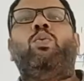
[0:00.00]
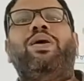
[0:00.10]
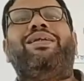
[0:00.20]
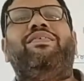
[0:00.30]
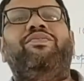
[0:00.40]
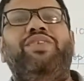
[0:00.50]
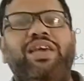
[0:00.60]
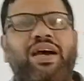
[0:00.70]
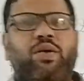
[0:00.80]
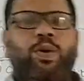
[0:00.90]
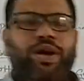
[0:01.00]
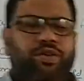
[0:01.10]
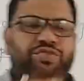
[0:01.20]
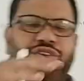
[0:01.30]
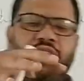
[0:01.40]
what we are going
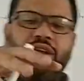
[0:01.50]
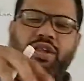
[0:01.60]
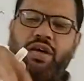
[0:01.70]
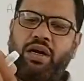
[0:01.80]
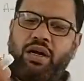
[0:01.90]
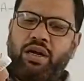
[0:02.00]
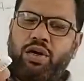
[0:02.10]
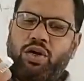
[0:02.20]
to see the